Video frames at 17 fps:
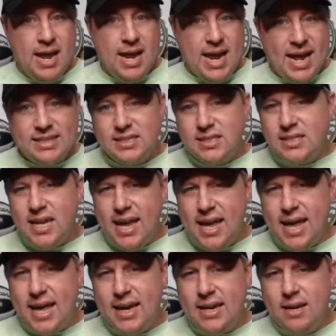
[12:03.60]

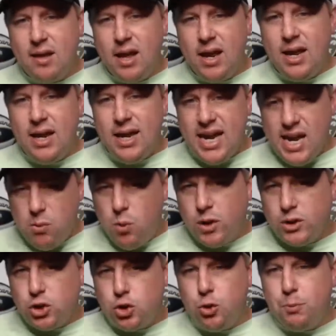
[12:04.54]
Instead, he
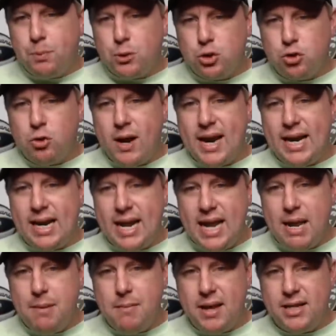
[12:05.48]
wants to portray an
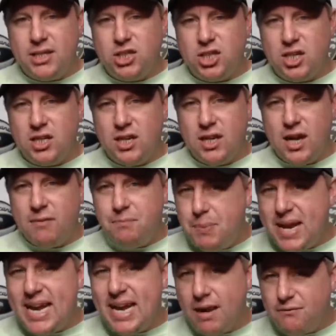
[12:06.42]
image of
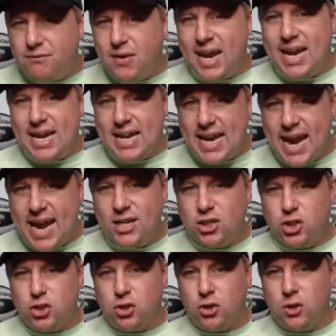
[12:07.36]
being a fake
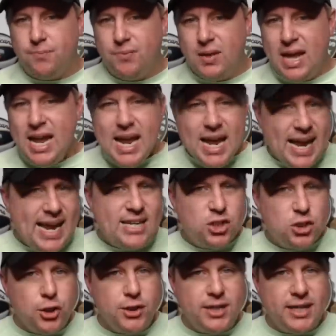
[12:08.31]
gangster.
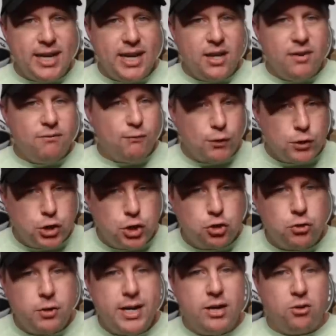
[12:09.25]
He's looking for
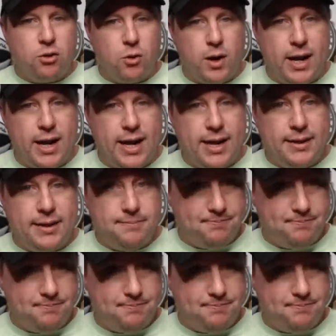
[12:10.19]
street cred.